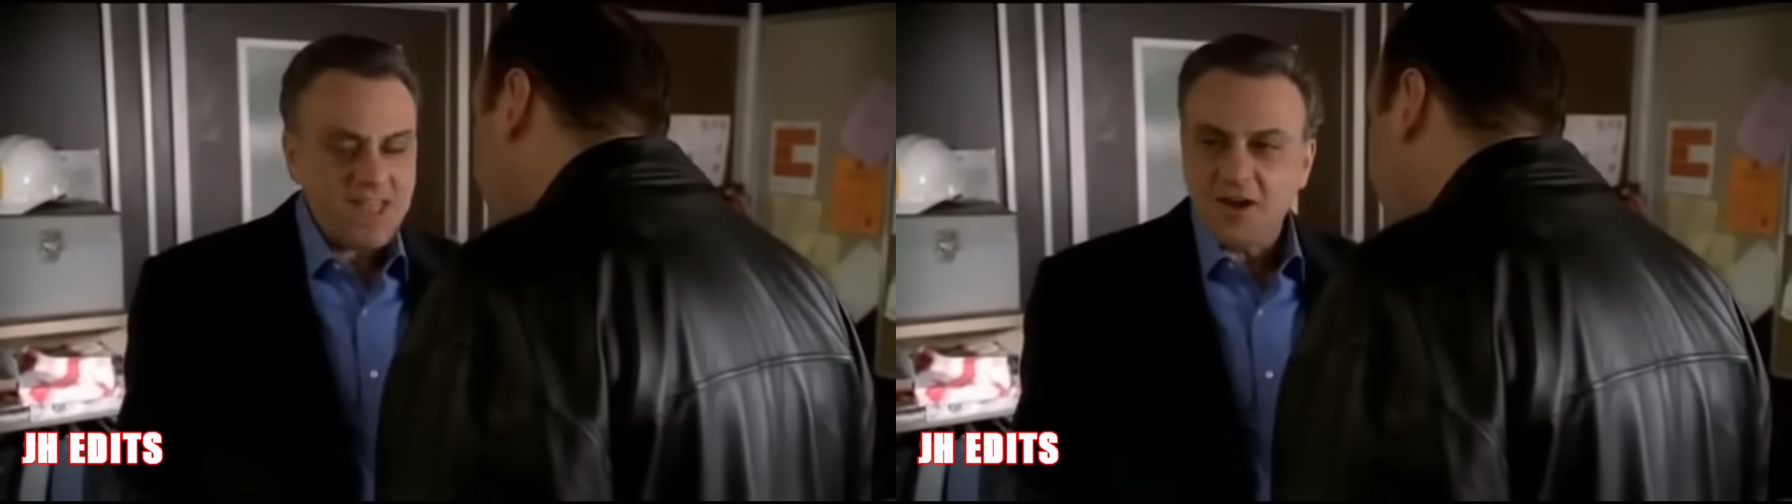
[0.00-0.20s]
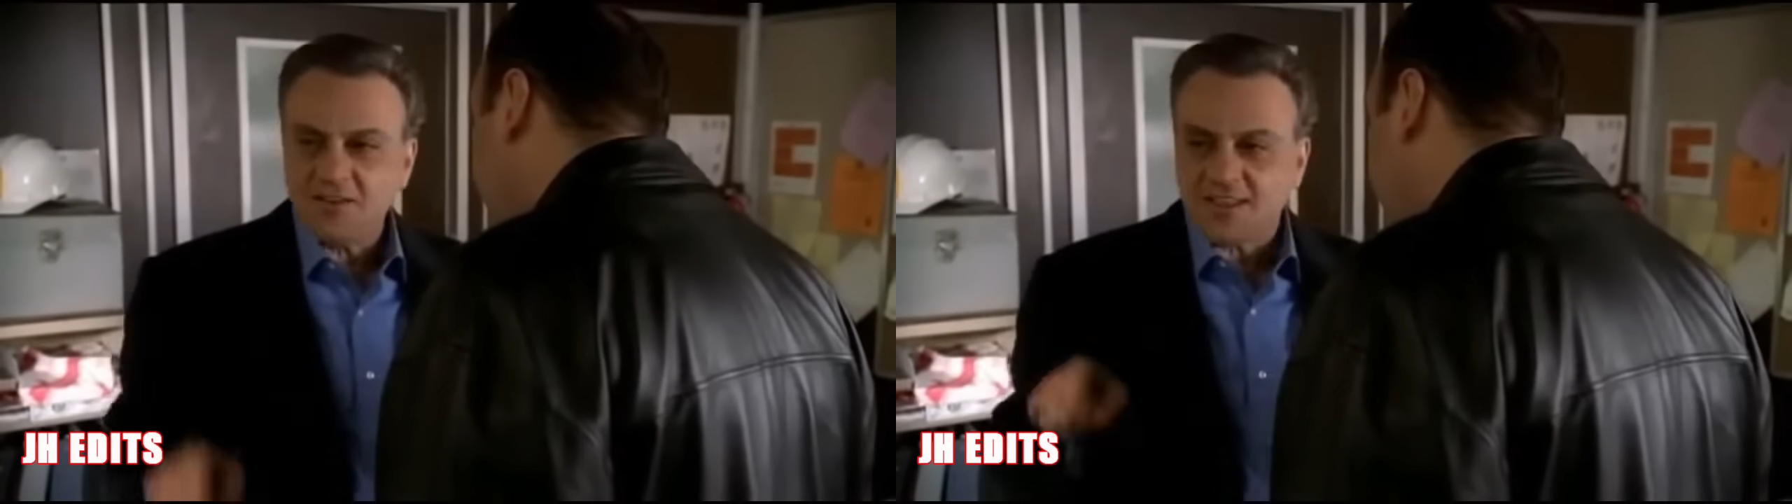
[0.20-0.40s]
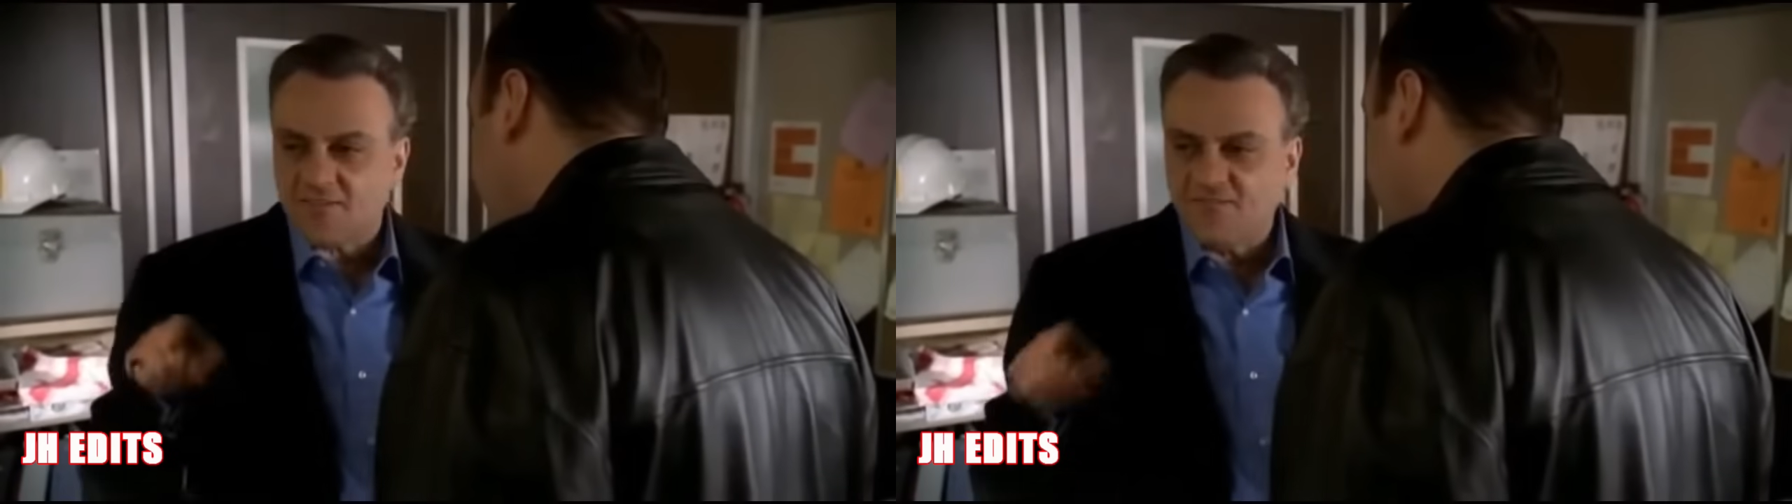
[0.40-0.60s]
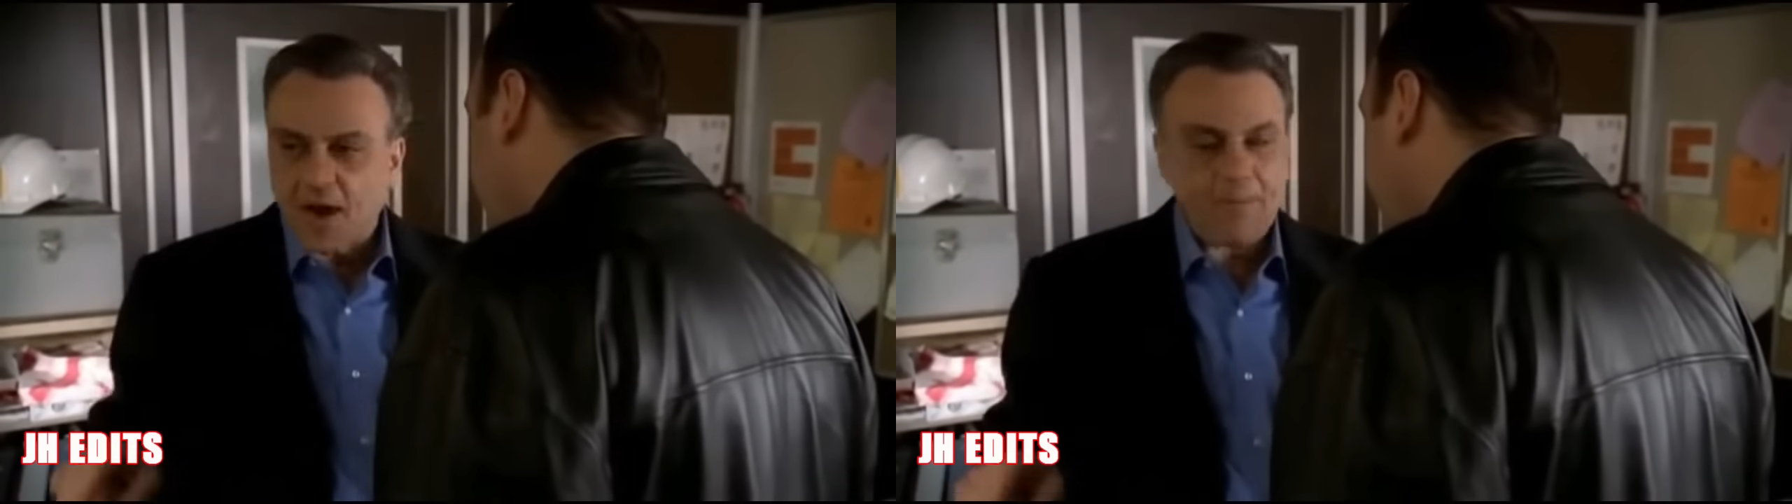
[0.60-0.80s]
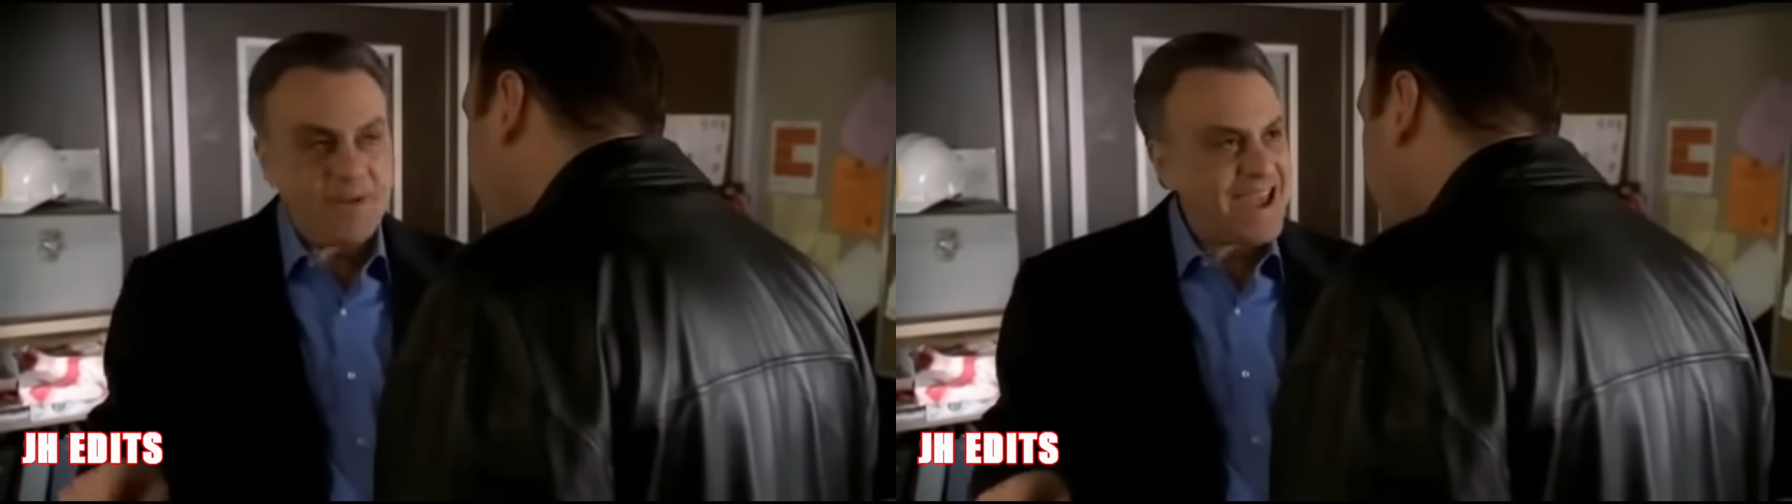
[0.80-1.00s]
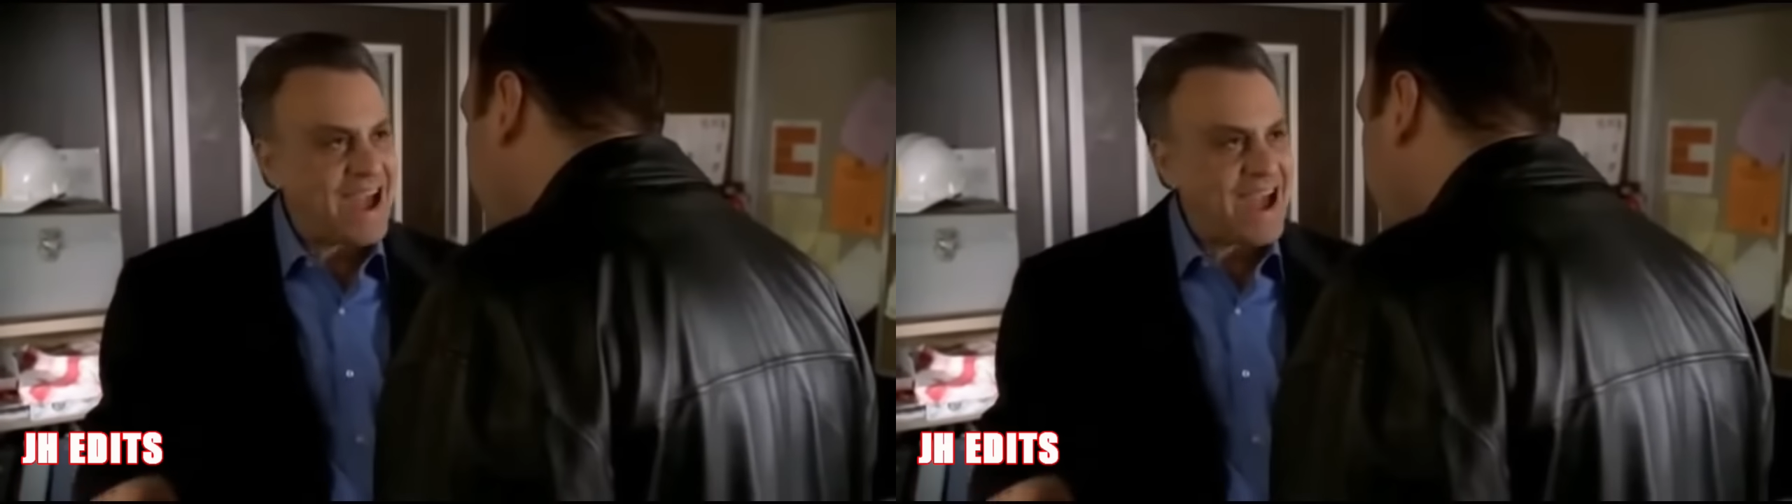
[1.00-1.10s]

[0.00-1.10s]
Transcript: knows, that Poppy